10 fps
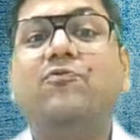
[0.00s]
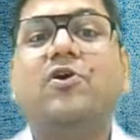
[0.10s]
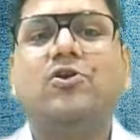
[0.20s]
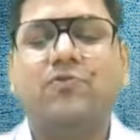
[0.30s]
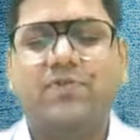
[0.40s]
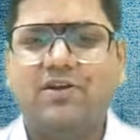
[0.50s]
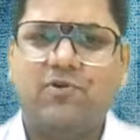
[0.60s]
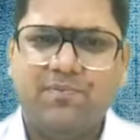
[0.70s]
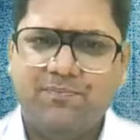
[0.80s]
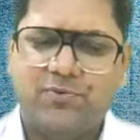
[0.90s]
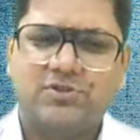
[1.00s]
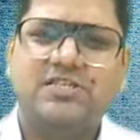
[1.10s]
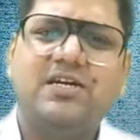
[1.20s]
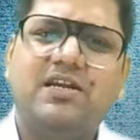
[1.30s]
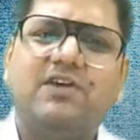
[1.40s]
forgot to fill a form.
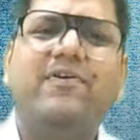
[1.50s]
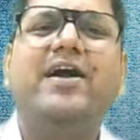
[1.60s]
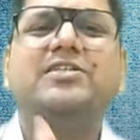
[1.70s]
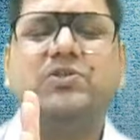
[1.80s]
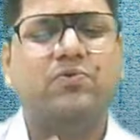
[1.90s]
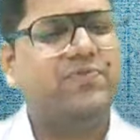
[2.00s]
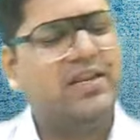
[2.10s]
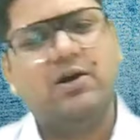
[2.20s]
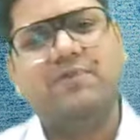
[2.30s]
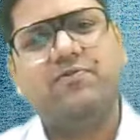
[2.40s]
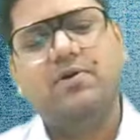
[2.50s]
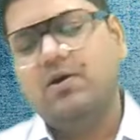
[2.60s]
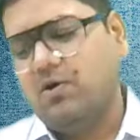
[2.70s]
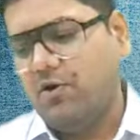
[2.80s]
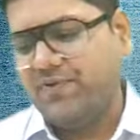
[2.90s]
Procedure requires you filling
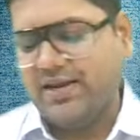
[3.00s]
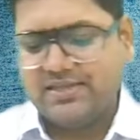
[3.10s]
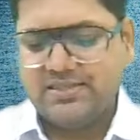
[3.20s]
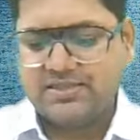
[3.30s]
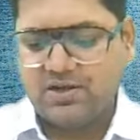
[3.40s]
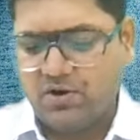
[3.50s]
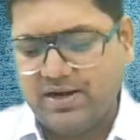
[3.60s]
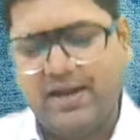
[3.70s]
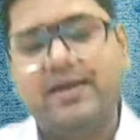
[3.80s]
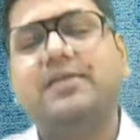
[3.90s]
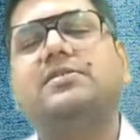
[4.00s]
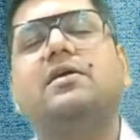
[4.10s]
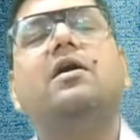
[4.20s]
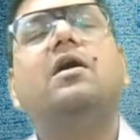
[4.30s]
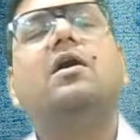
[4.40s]
of an existing or an additional
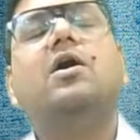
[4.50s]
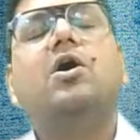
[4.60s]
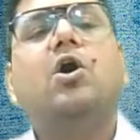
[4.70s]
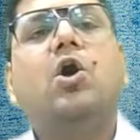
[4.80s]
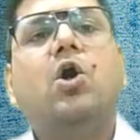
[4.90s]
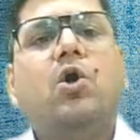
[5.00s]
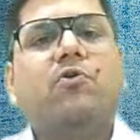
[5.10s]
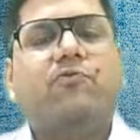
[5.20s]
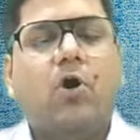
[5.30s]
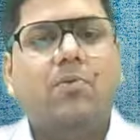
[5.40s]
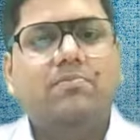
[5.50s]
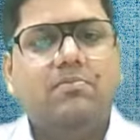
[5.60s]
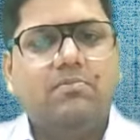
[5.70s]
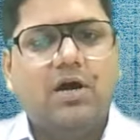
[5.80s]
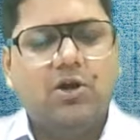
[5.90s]
form.
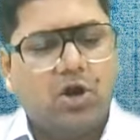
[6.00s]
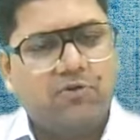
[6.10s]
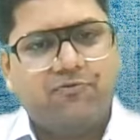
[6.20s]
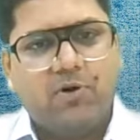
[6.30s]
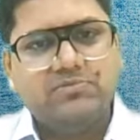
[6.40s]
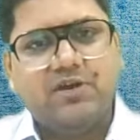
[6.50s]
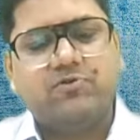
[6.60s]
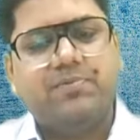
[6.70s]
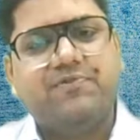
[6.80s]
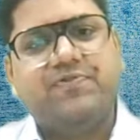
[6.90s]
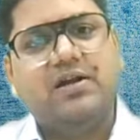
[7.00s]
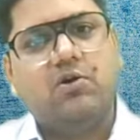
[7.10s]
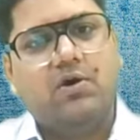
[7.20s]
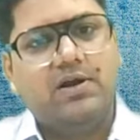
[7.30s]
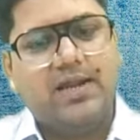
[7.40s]
A lot of forms have to be filled
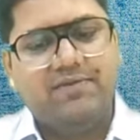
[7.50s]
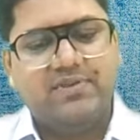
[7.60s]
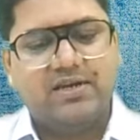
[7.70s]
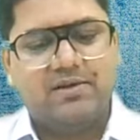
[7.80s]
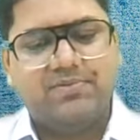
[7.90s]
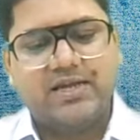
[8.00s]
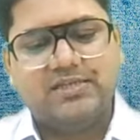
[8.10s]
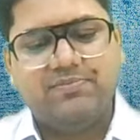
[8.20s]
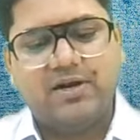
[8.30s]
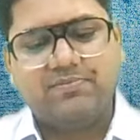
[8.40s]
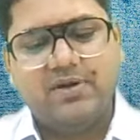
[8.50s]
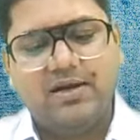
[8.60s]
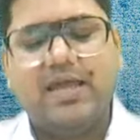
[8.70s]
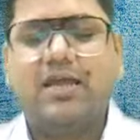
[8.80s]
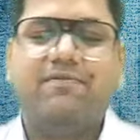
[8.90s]
online with income tax department.
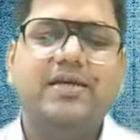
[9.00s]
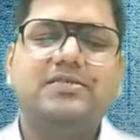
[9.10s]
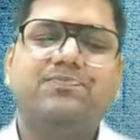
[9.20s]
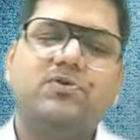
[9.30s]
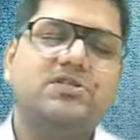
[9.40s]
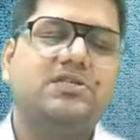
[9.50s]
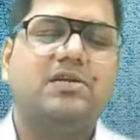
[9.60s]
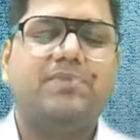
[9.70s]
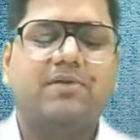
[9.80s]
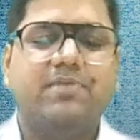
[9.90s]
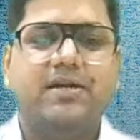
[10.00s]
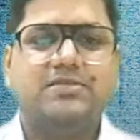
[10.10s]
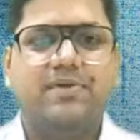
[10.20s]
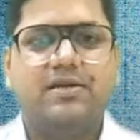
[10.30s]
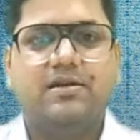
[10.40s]
Likewise, procedural part, it is
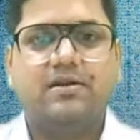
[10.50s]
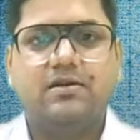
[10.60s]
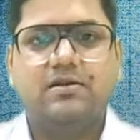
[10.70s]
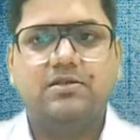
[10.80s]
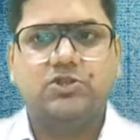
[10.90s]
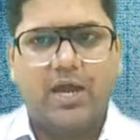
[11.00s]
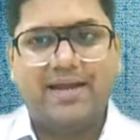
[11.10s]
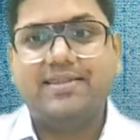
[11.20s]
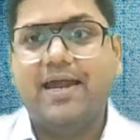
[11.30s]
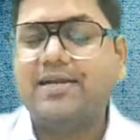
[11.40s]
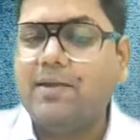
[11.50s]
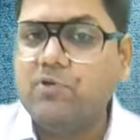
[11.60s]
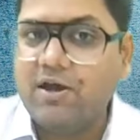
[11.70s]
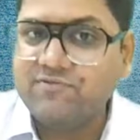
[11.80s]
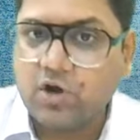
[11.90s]
mandatory. So at that time,
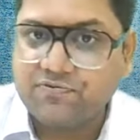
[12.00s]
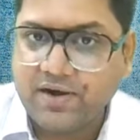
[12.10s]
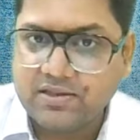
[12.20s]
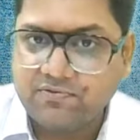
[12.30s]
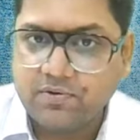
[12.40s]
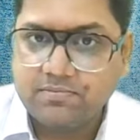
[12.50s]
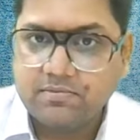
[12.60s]
you have not filed the form.